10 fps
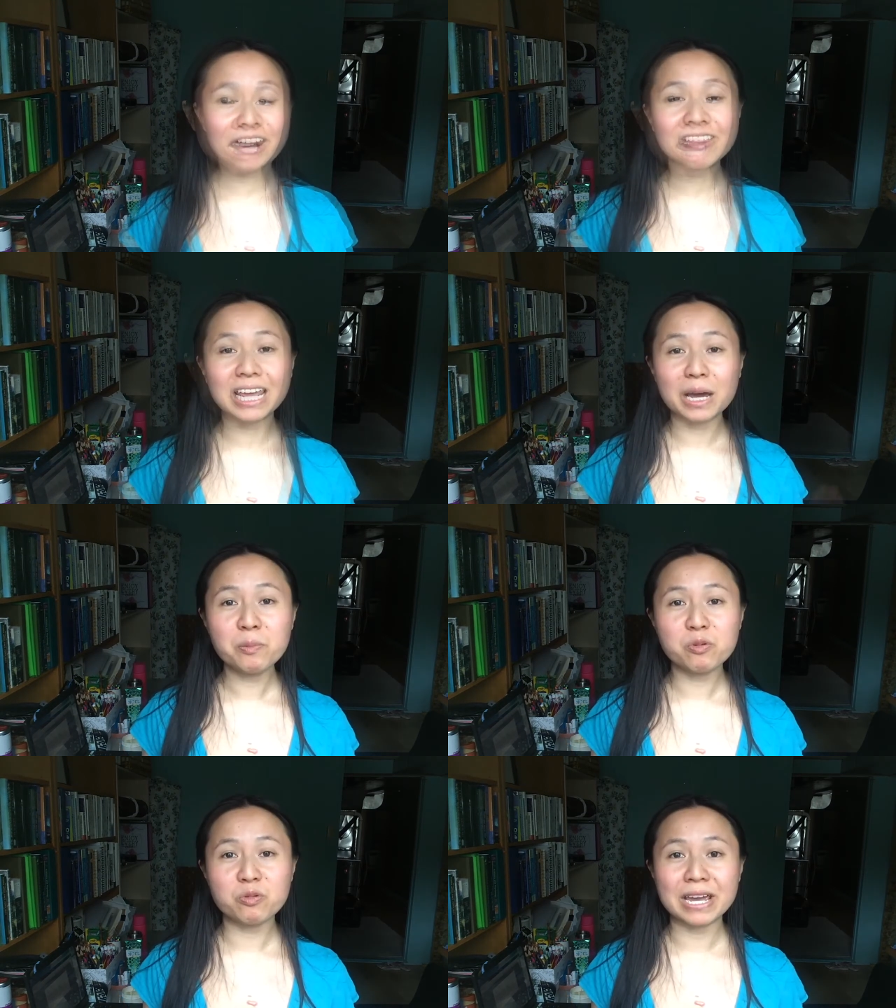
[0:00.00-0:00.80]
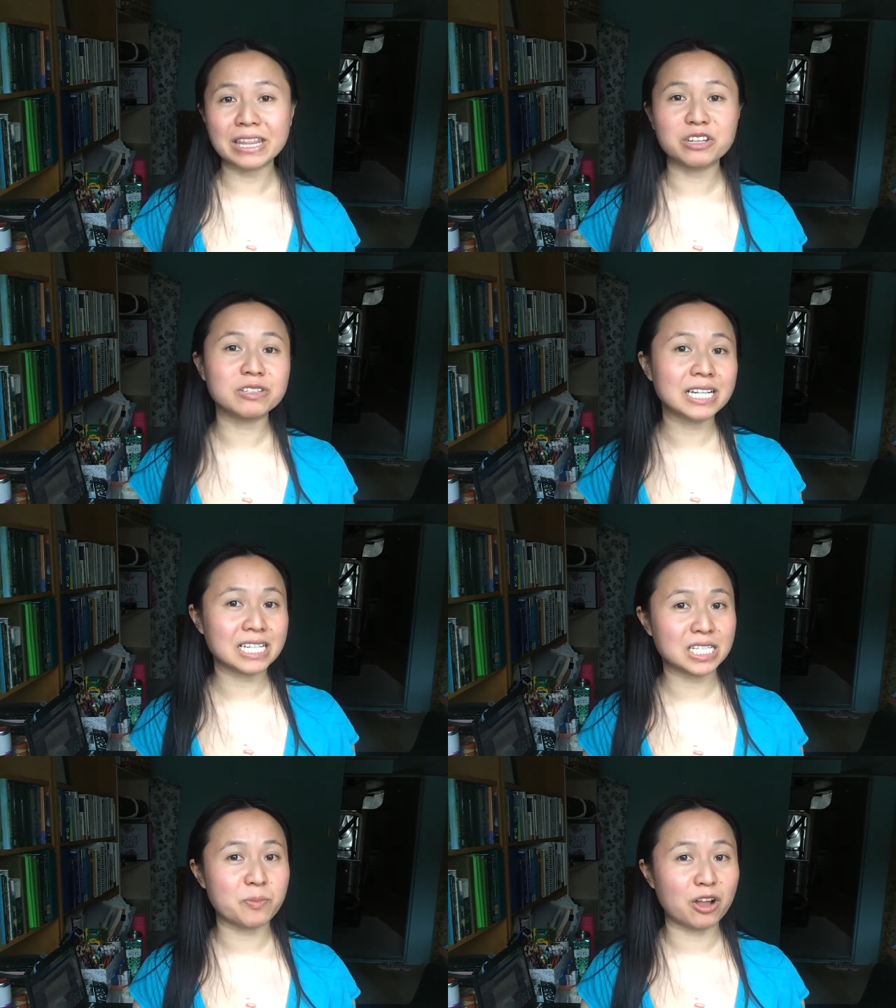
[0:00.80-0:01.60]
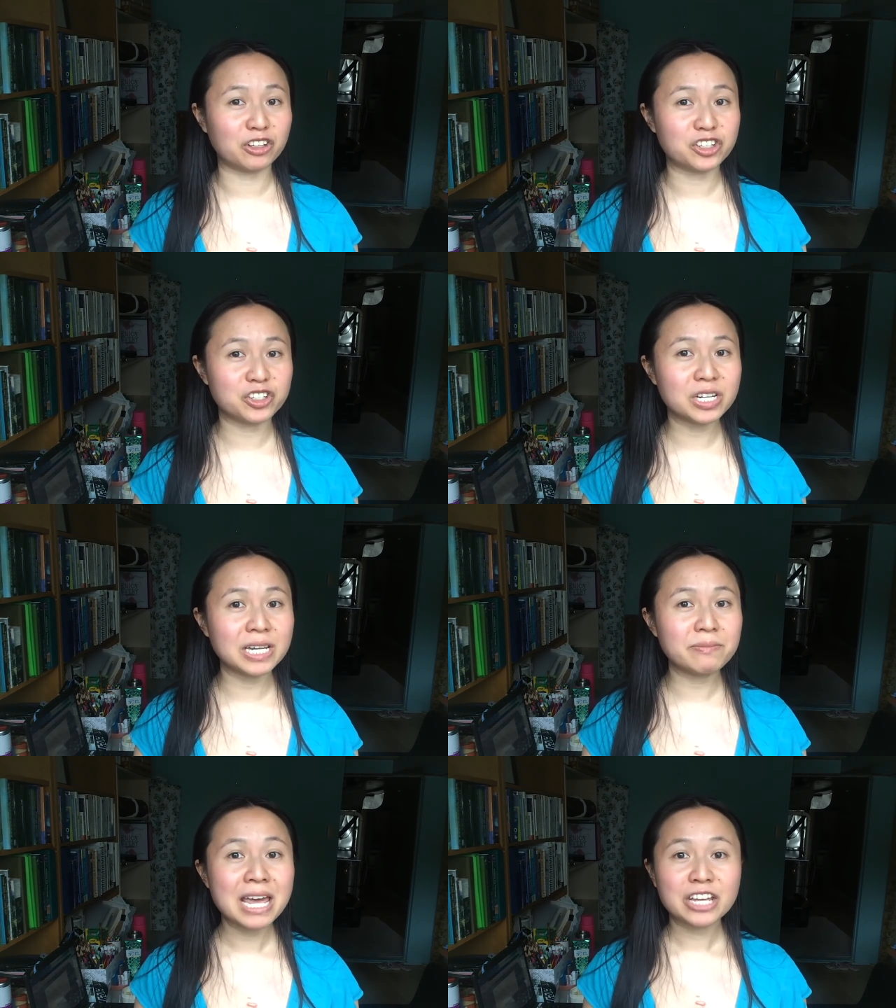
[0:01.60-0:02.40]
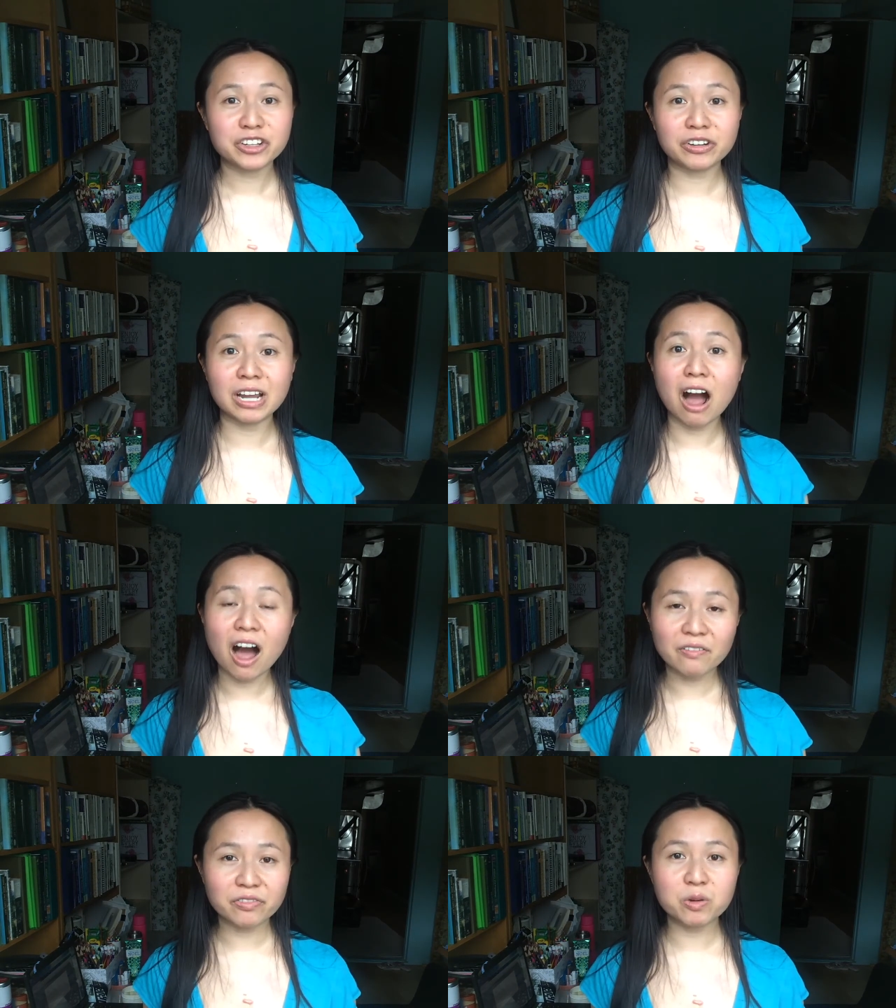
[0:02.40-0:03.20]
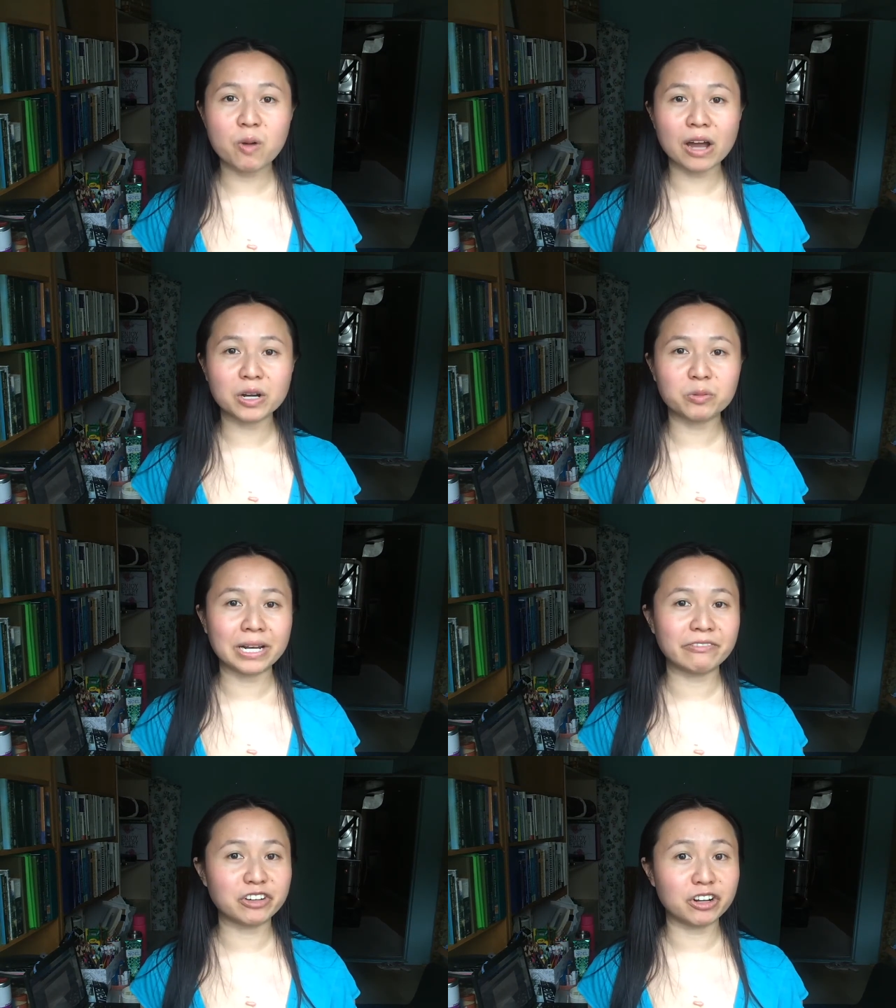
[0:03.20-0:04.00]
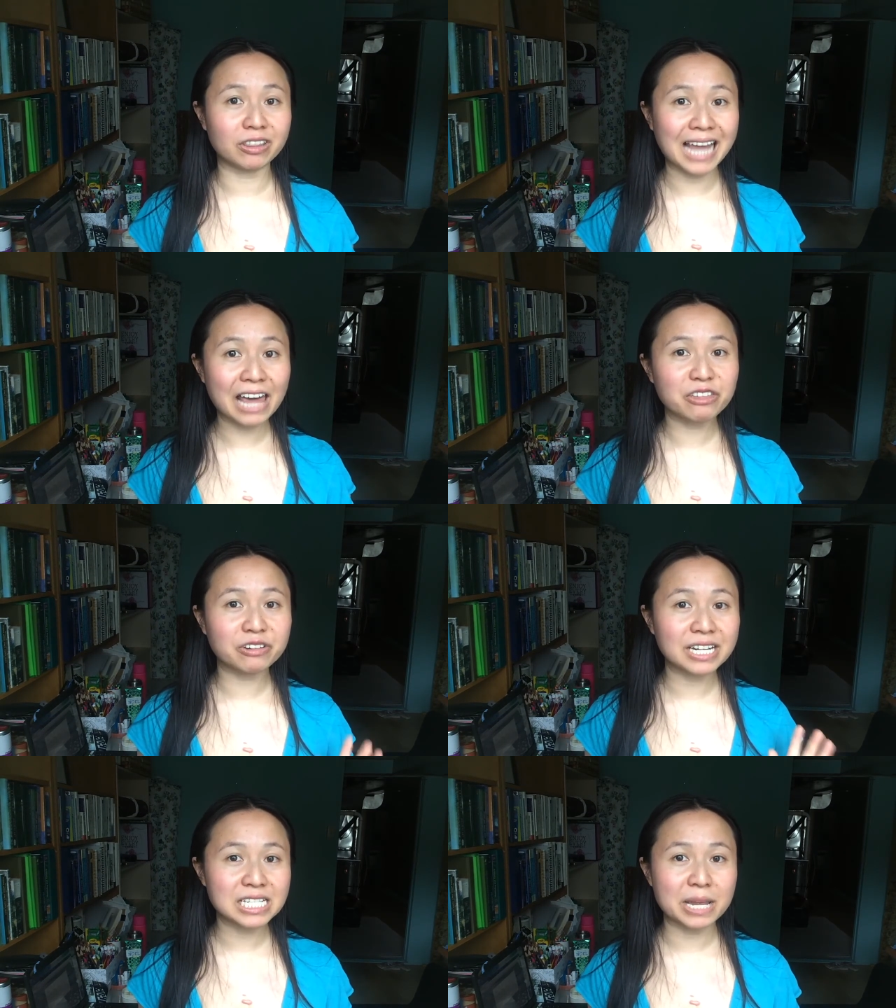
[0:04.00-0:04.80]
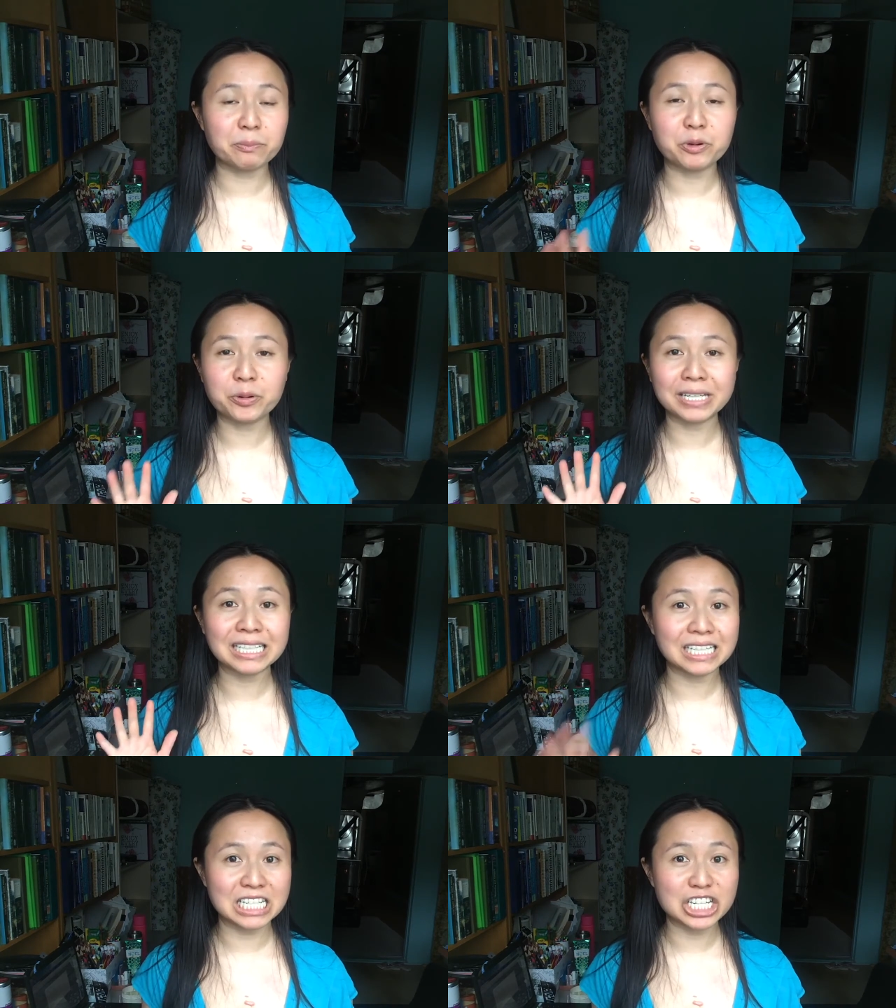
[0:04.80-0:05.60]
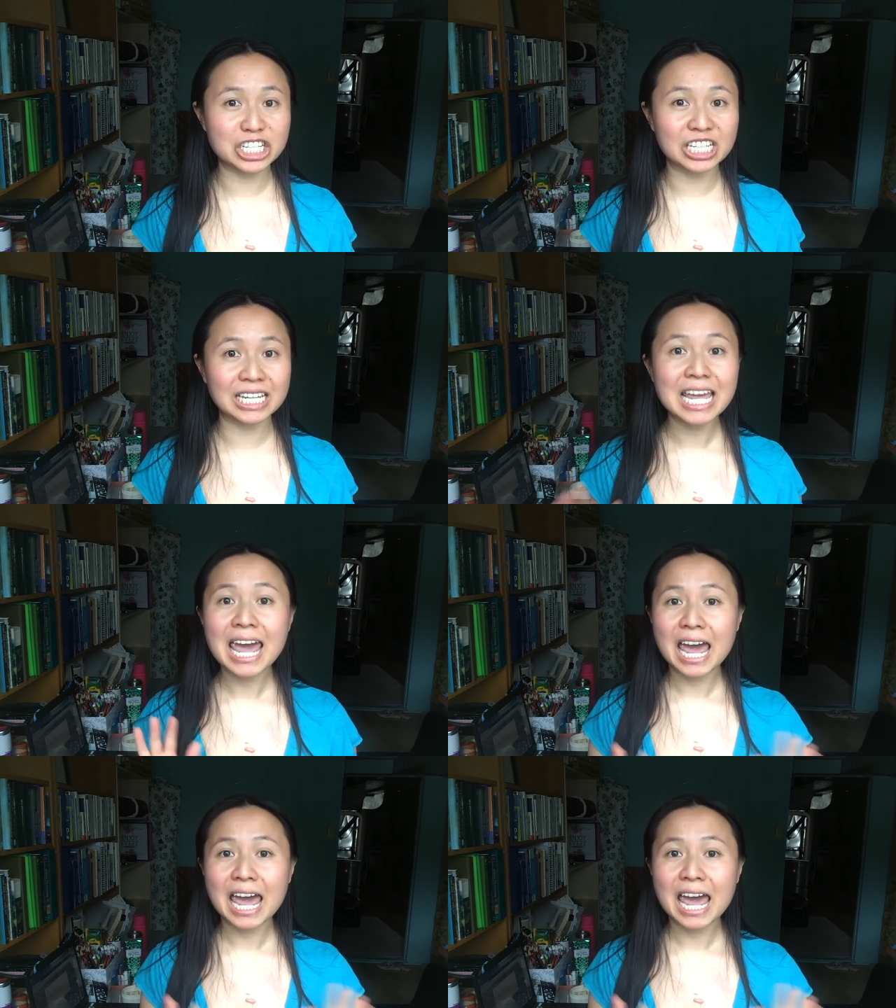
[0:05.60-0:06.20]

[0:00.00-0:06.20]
Pair that up with using a smaller stream, turning off the water whenever you're lathering, shampooing, conditioning,